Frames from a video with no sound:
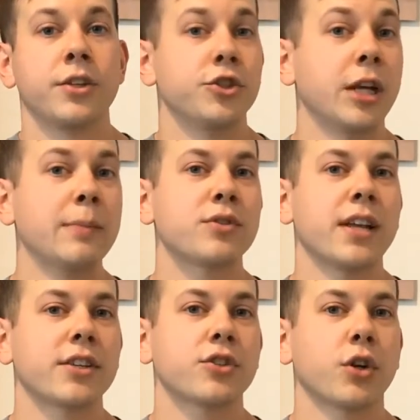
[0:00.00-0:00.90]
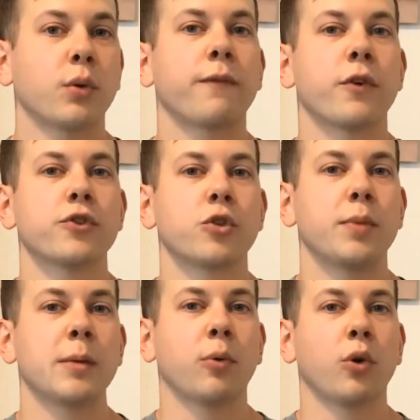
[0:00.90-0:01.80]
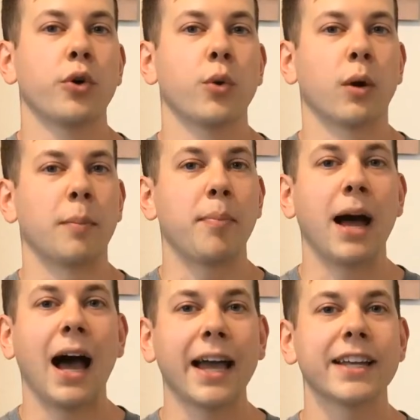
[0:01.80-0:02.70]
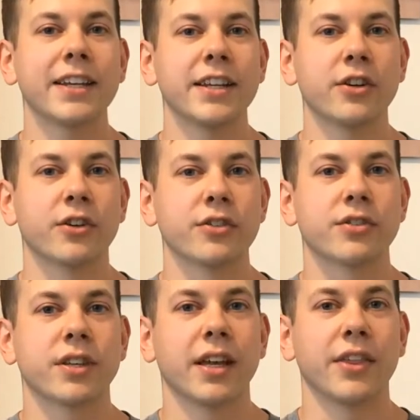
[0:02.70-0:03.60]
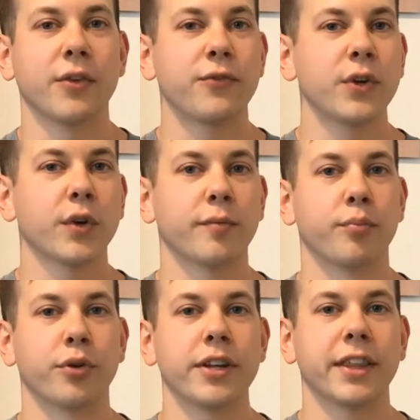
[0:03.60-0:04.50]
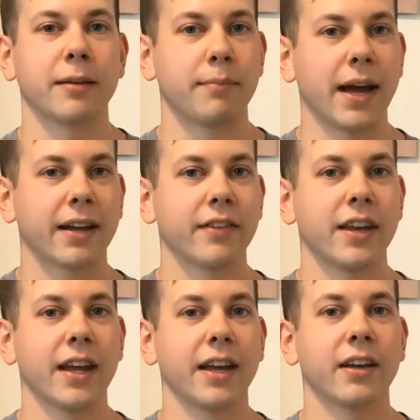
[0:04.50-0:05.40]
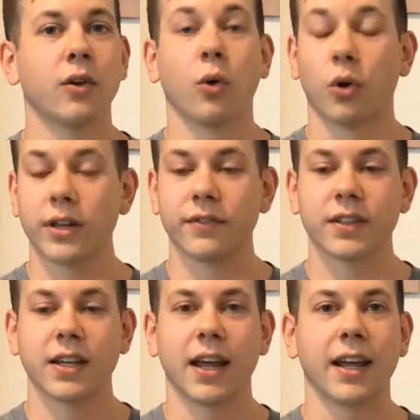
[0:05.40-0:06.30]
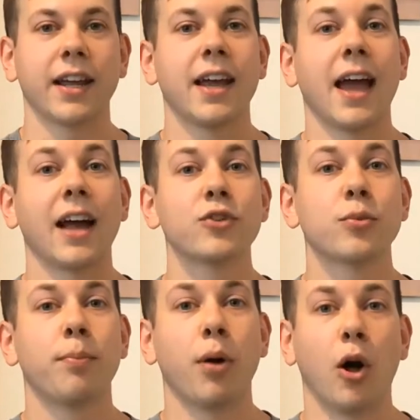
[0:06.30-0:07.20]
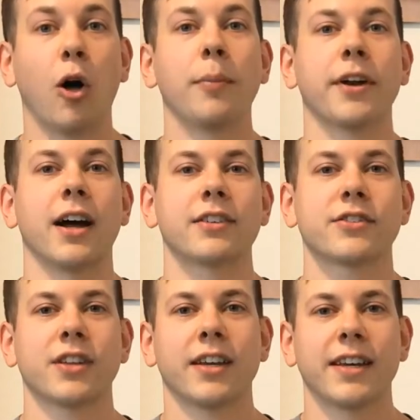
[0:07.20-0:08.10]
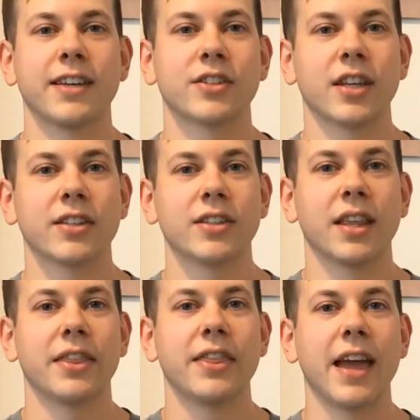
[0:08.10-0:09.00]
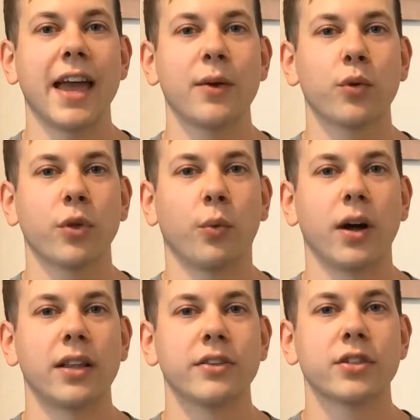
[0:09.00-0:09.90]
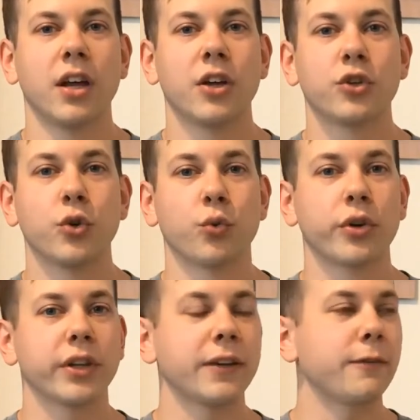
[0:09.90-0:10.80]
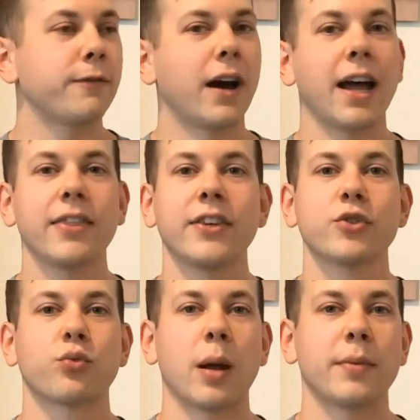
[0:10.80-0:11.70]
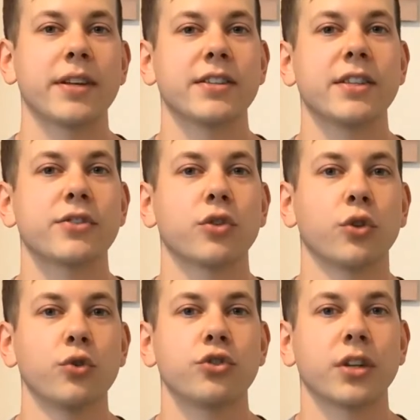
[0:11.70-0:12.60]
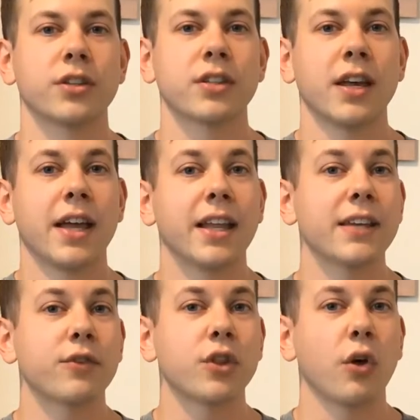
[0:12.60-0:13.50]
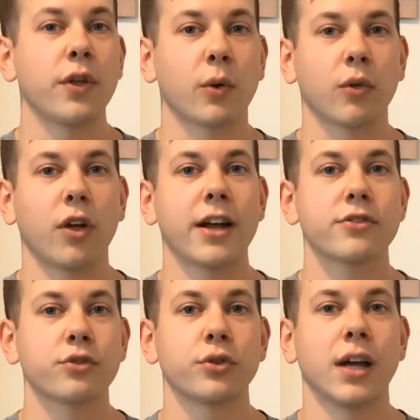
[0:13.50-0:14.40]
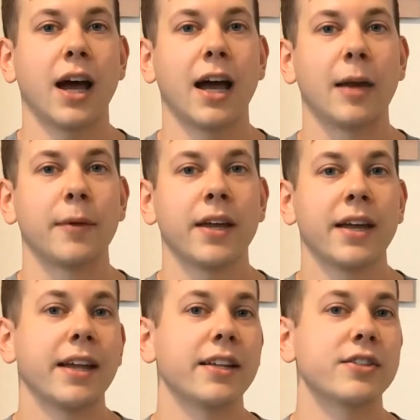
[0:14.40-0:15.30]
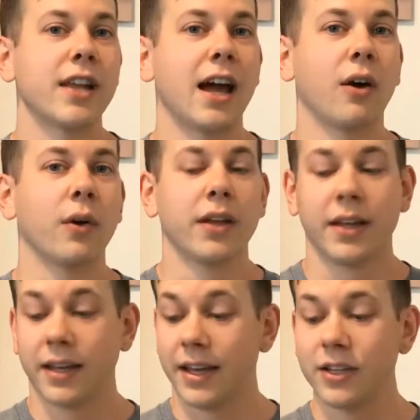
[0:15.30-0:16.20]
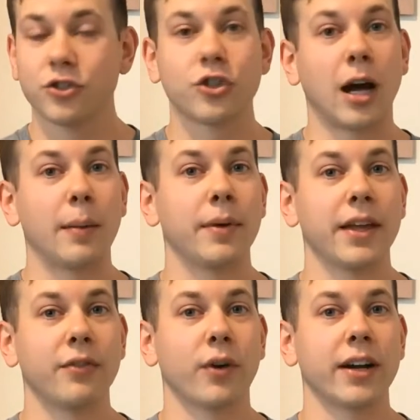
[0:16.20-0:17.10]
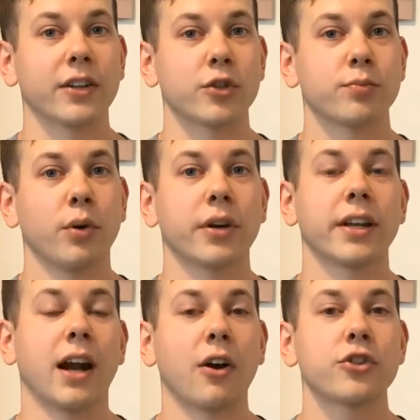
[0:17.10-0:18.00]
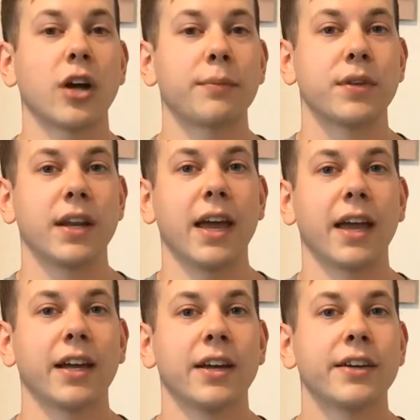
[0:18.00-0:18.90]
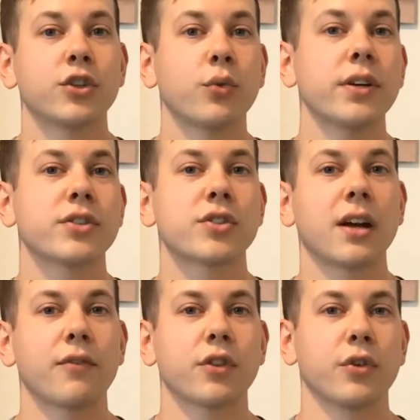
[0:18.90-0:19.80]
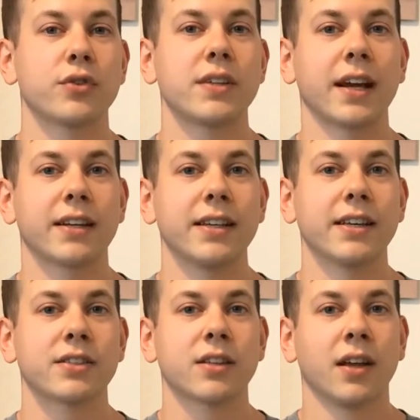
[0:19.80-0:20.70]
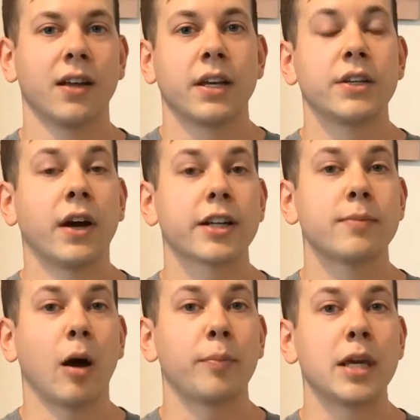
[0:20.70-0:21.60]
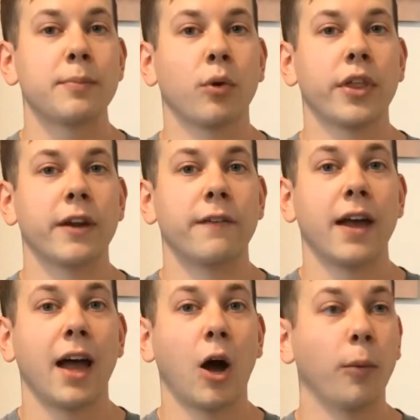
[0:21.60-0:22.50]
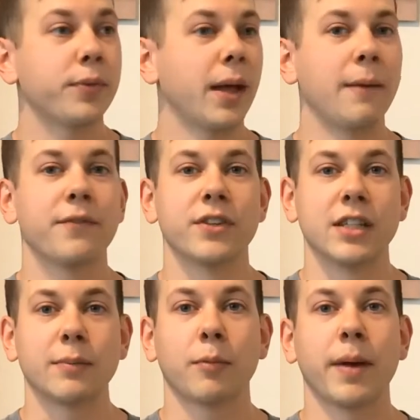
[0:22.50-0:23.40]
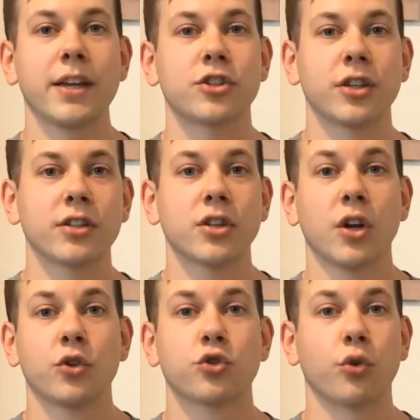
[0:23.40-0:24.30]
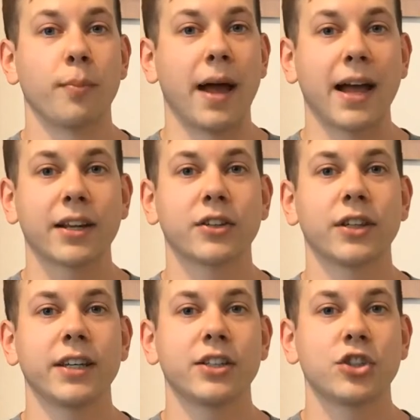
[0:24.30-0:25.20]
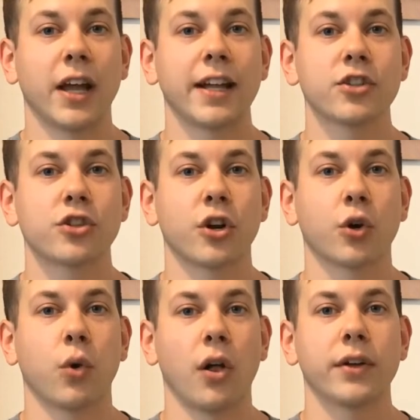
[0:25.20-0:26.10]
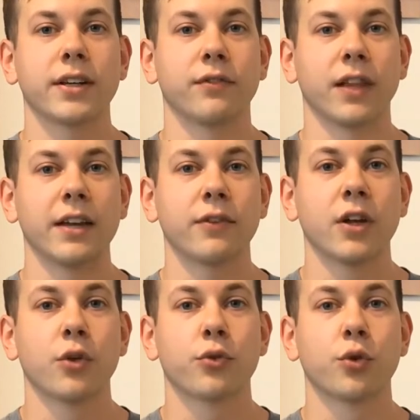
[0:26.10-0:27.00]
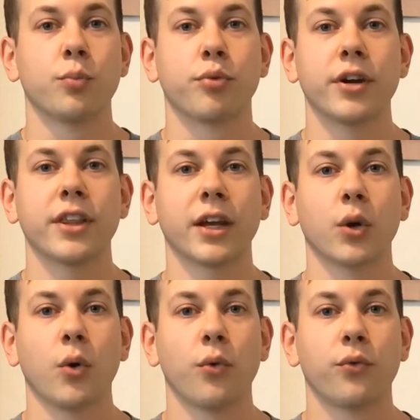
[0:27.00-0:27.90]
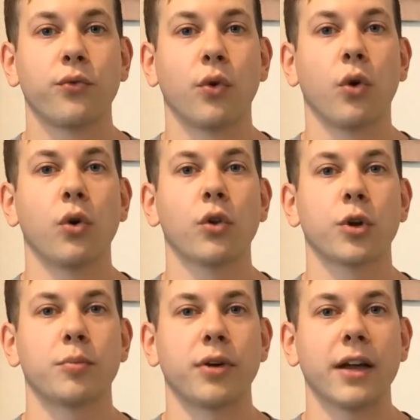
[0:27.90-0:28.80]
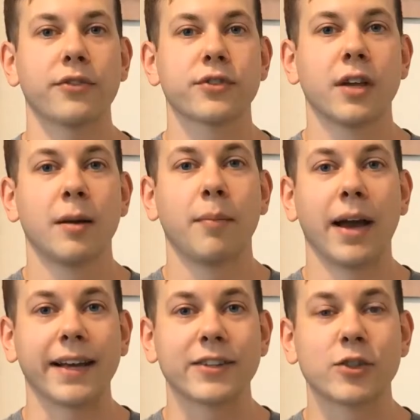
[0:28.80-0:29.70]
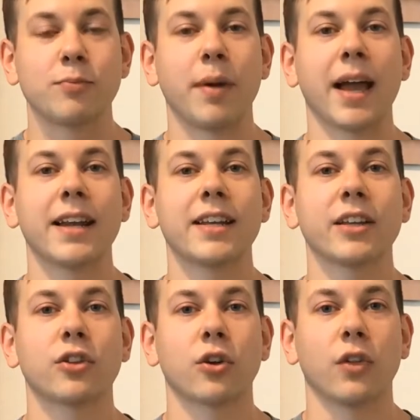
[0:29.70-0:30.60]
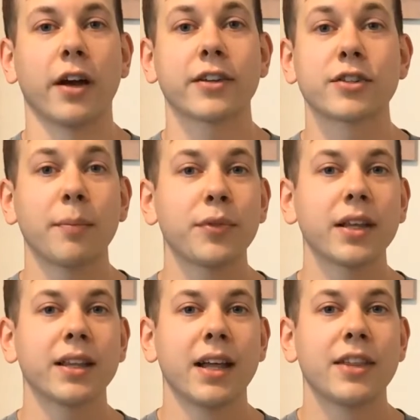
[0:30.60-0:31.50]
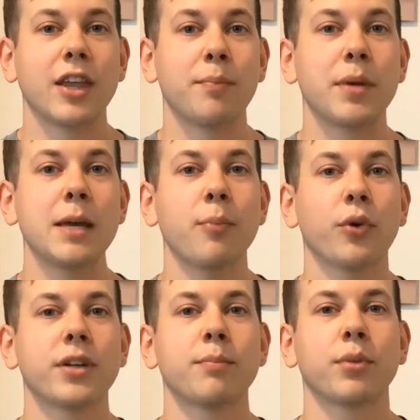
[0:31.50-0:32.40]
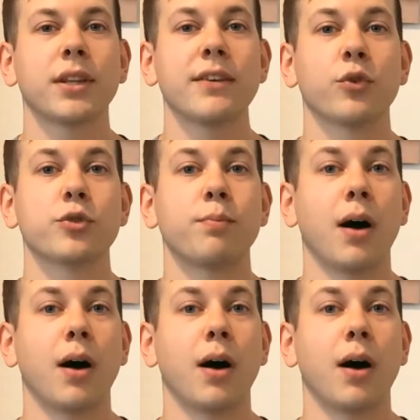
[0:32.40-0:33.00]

James Nestor refers to people who are pioneers in the field of breathing back in the day, or even today, as pulmonauts. He says that they were the ones to really find these remedies, these solutions, and even though they were lost through time, it is now his job in writing this book and our job today to rediscover those techniques. He talks about people that have helped emphysema patients dramatically change their quality of life through breathing fuller breaths by expanding their lungs, something that people didn't believe was